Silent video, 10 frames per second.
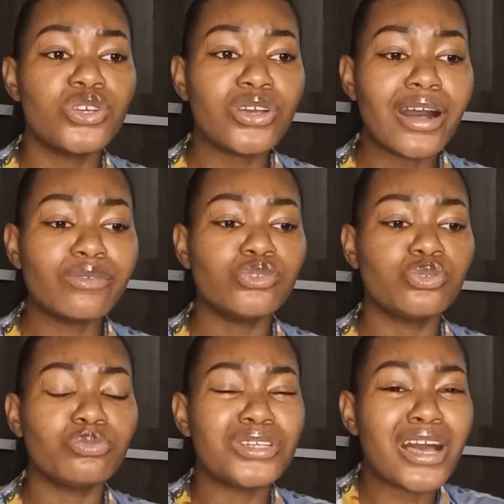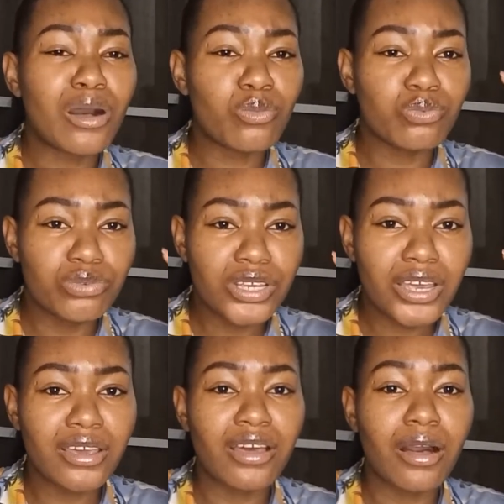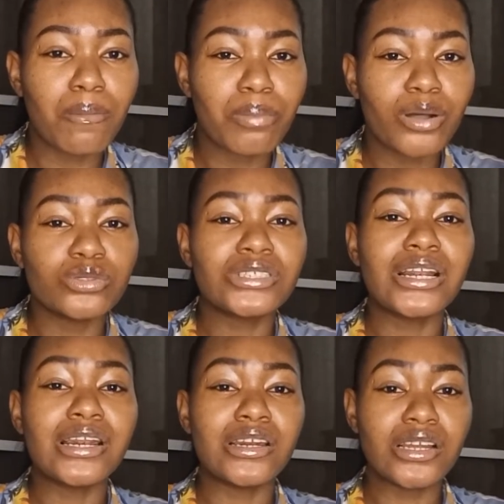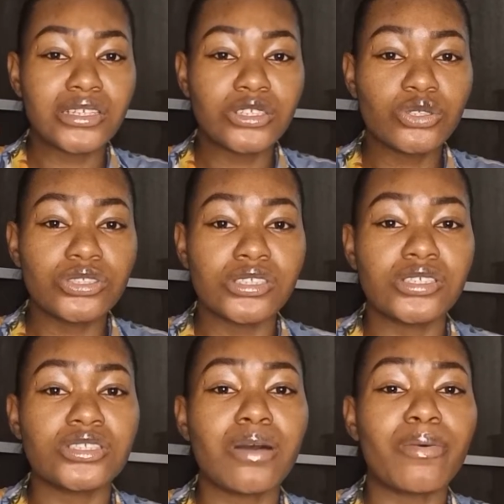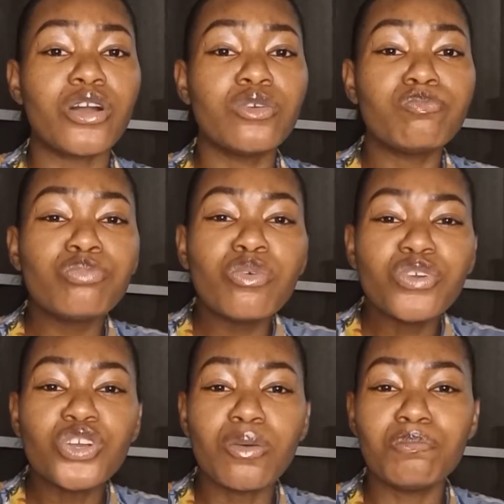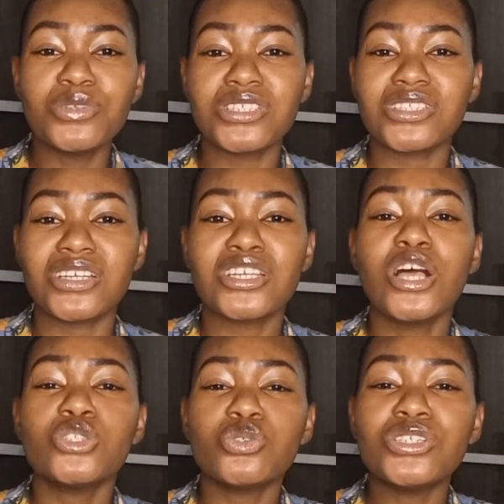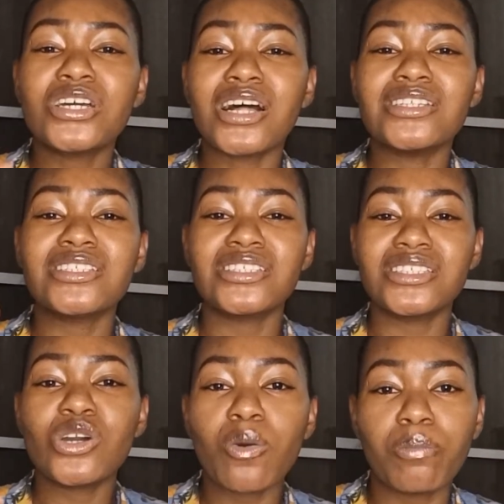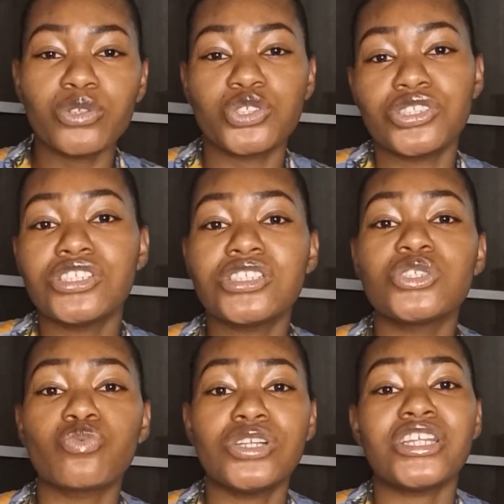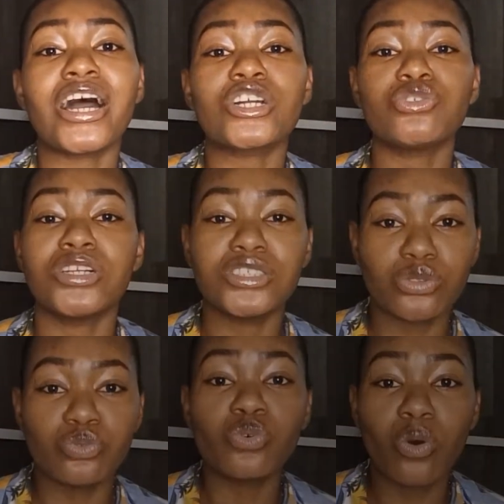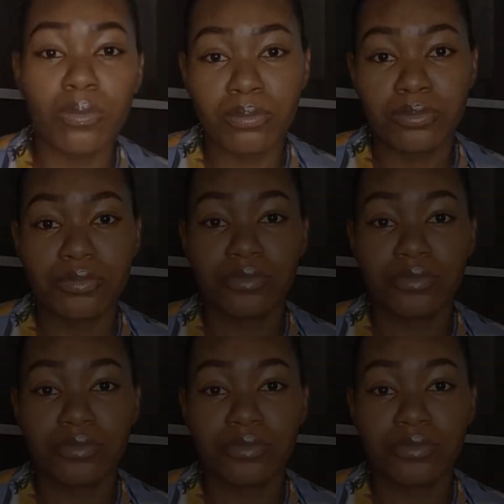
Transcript: You have to be aware about learning new things, about improving your business so you can see opportunities when they actually do come.